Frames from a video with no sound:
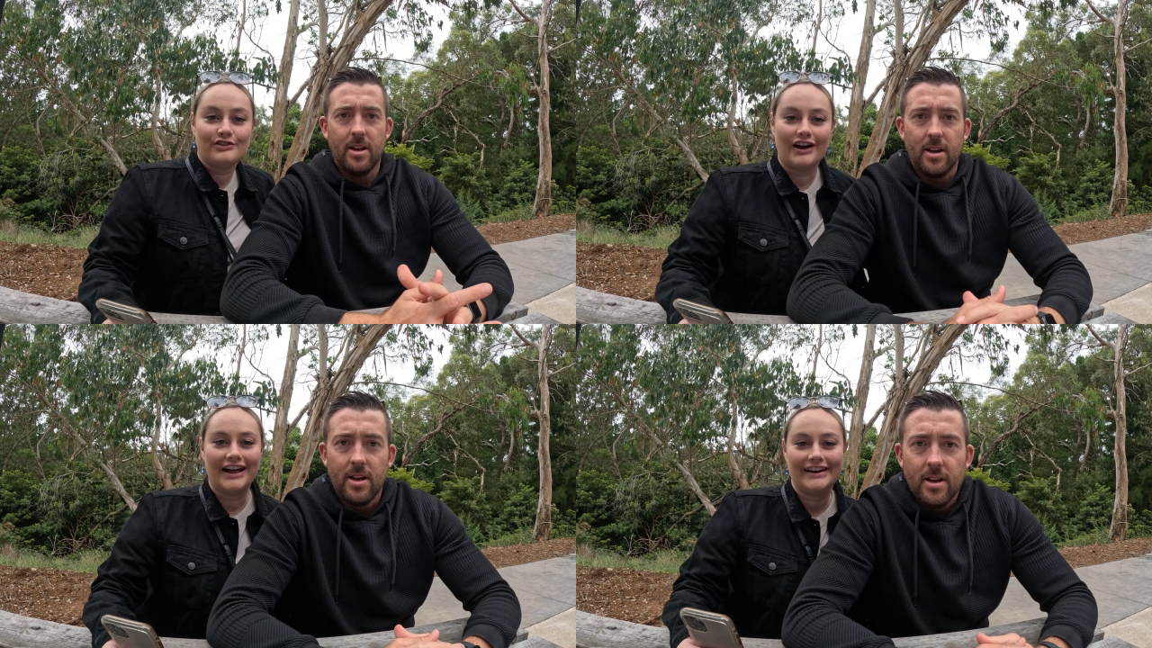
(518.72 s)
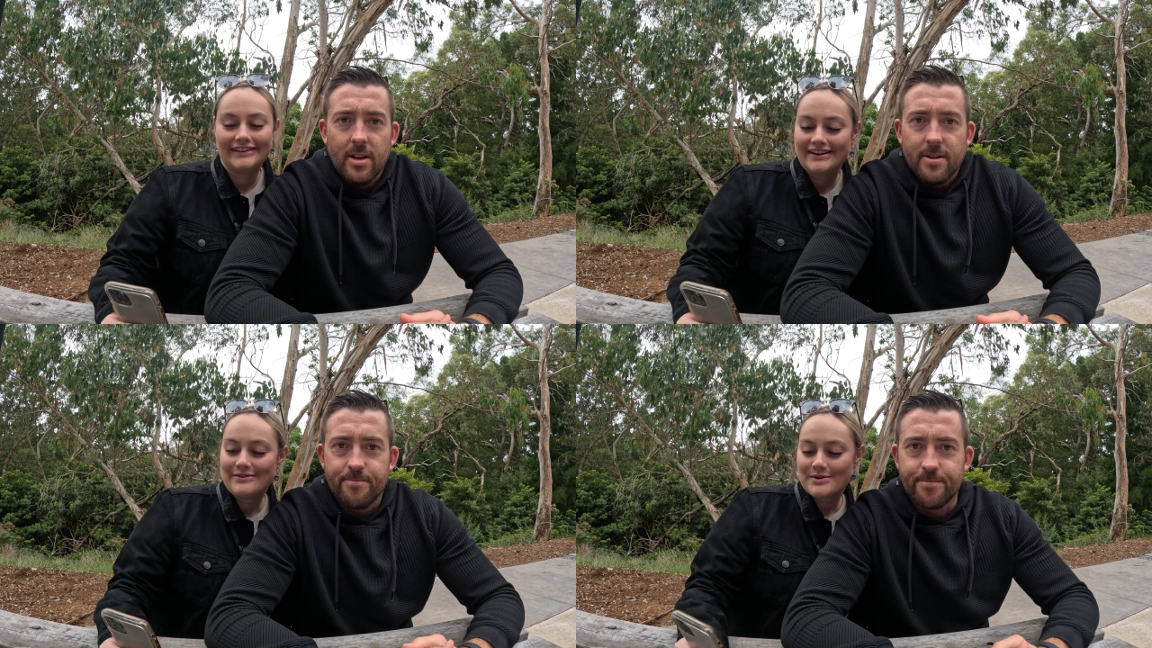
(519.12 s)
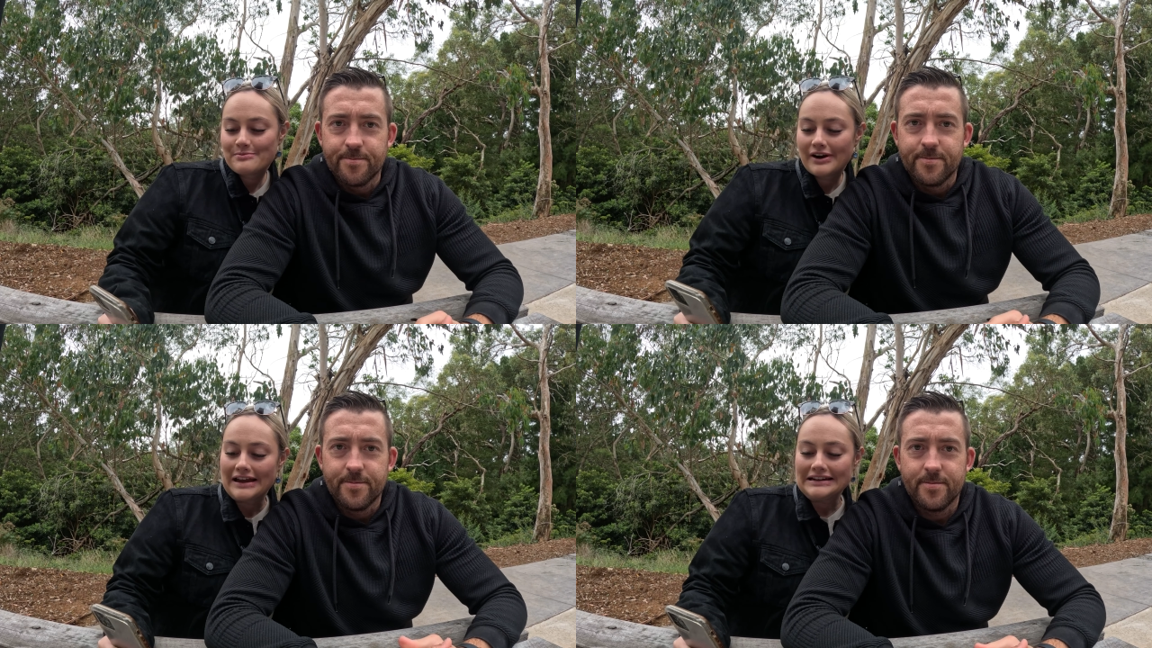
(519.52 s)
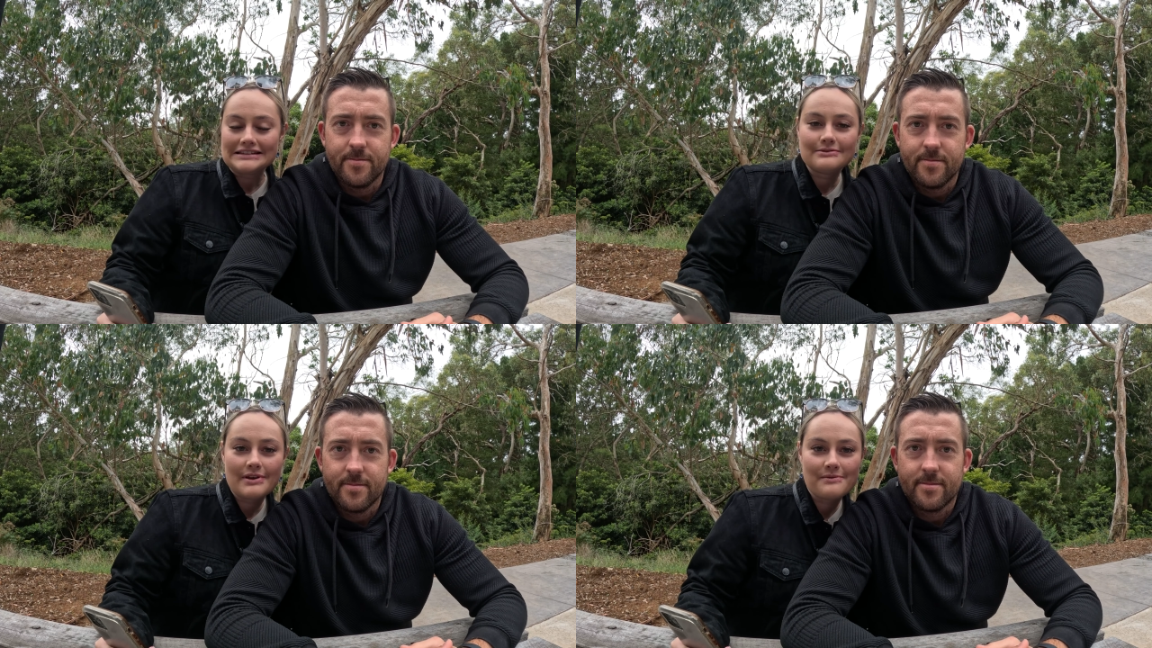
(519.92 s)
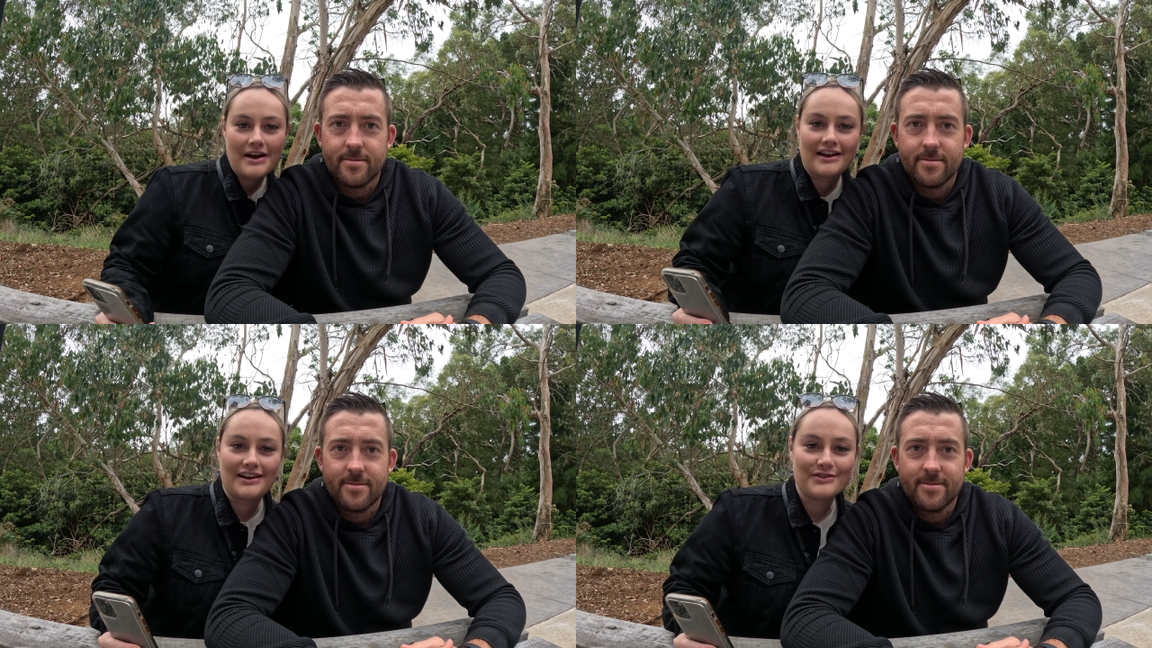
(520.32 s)
Speaker 1: finally, what Braden's
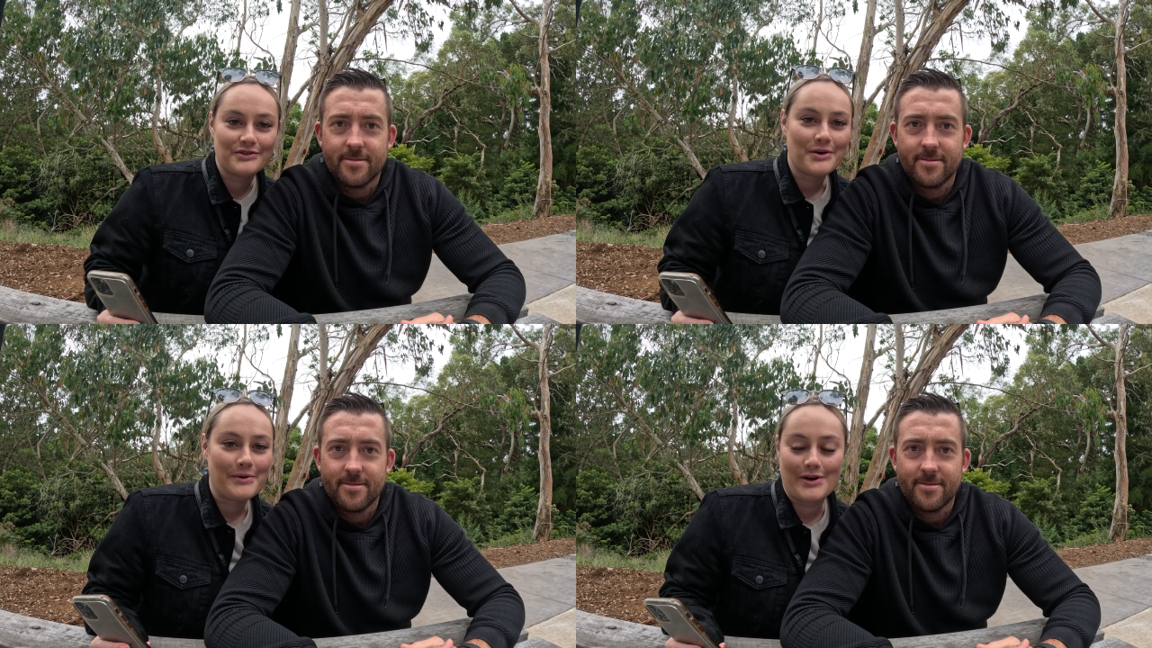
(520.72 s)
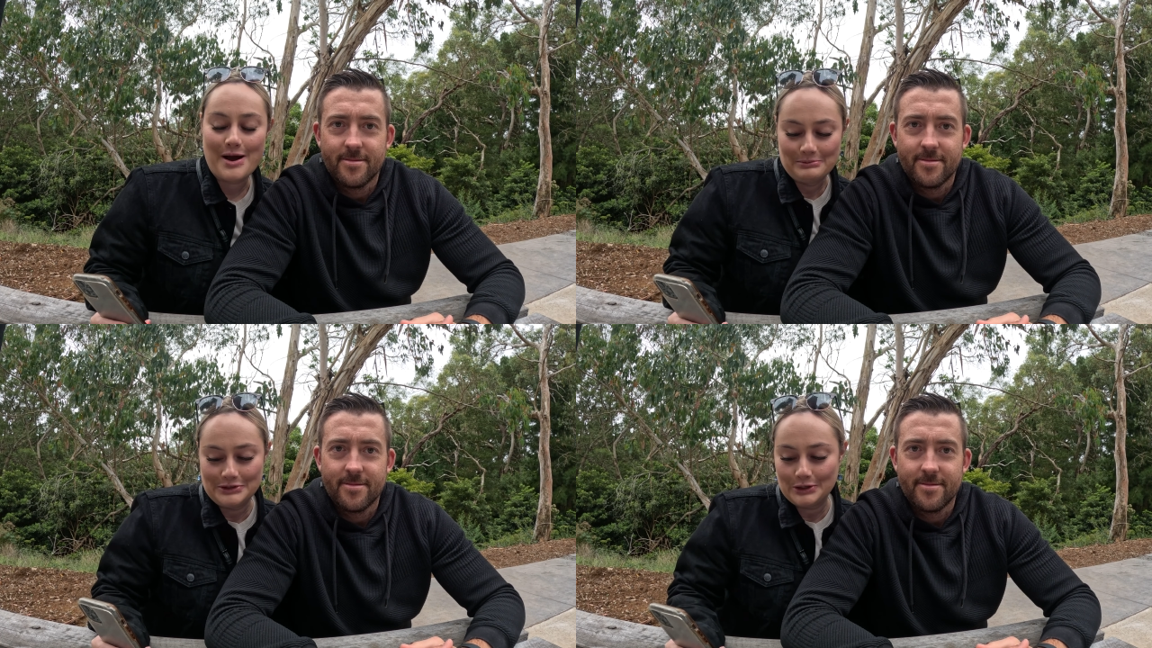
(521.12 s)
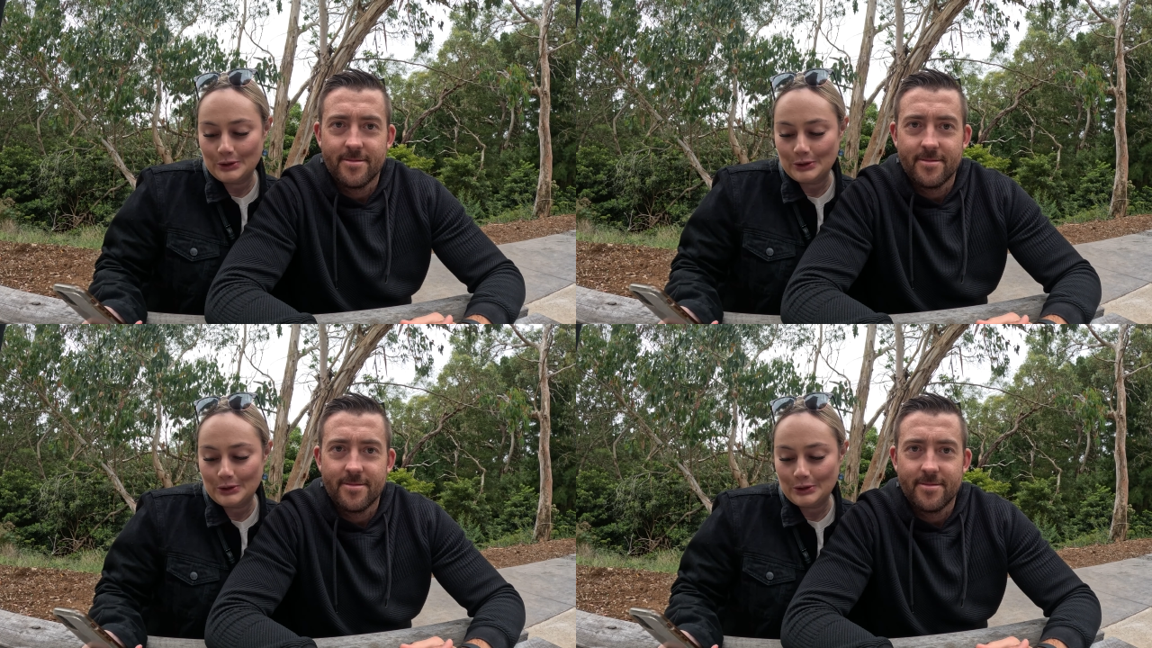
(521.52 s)
been waiting for. We're up to